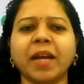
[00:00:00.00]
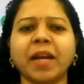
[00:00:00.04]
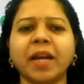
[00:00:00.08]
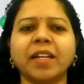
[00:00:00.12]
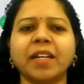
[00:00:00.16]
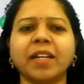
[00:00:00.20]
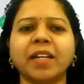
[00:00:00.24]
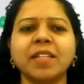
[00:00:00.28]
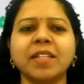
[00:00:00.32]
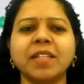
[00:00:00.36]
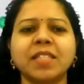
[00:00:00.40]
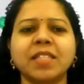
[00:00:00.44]

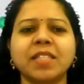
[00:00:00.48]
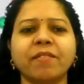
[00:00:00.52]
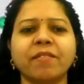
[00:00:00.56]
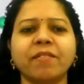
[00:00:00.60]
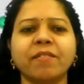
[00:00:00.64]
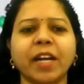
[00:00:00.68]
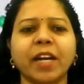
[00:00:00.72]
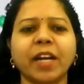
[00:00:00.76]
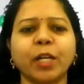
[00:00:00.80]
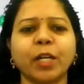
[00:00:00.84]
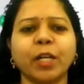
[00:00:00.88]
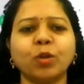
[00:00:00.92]
matter is
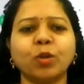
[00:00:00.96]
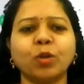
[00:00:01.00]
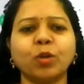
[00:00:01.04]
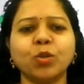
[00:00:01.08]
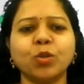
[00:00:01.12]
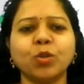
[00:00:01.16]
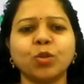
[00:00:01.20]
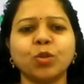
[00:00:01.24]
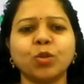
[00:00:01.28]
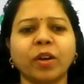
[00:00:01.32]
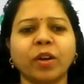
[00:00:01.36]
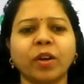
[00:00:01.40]
divided
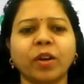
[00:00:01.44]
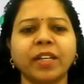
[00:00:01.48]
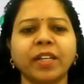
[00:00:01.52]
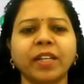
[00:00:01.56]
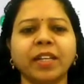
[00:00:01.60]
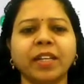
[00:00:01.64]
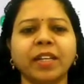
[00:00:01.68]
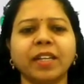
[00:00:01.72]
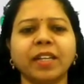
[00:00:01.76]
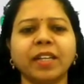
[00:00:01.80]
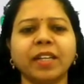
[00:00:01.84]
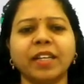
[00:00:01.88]
into
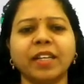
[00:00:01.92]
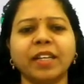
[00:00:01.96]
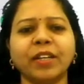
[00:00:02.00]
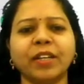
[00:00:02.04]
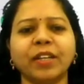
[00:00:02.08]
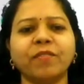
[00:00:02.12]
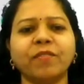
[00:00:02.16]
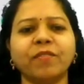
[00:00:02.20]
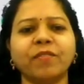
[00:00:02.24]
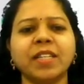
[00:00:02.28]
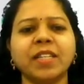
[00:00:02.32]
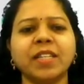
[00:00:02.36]
solid,
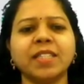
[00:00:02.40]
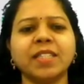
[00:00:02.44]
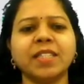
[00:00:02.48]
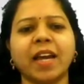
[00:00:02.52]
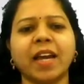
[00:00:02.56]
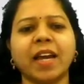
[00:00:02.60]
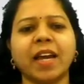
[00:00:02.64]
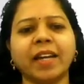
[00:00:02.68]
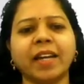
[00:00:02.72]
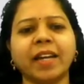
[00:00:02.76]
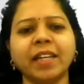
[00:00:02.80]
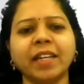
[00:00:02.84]

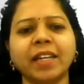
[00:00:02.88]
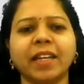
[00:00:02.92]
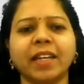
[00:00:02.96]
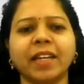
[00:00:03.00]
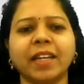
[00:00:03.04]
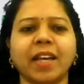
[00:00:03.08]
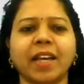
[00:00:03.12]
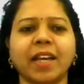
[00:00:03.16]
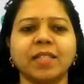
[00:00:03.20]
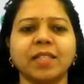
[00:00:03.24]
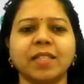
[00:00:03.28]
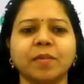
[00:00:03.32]
liquids and
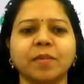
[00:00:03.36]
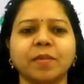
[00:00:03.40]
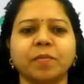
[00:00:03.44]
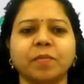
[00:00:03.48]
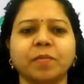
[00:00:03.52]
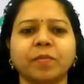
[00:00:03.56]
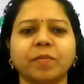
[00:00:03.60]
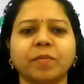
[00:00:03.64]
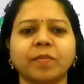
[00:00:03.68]
gas.